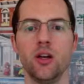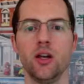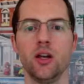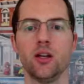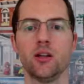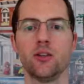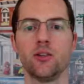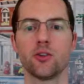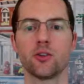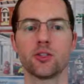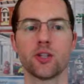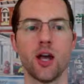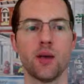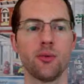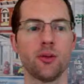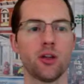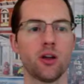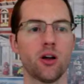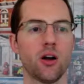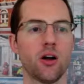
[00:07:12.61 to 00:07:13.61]
into their
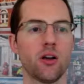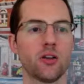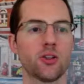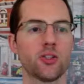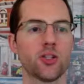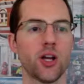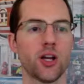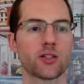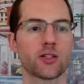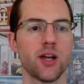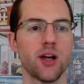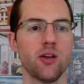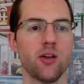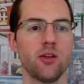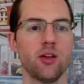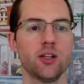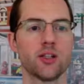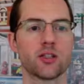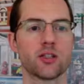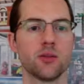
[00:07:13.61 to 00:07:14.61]
shopping cart, checks
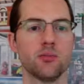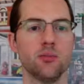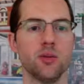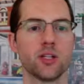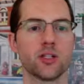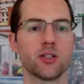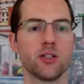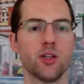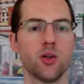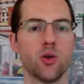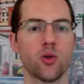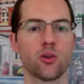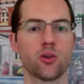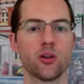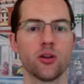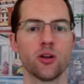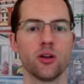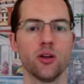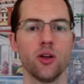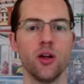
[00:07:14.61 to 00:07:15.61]
out, and submits the
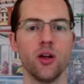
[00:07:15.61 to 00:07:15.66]
order.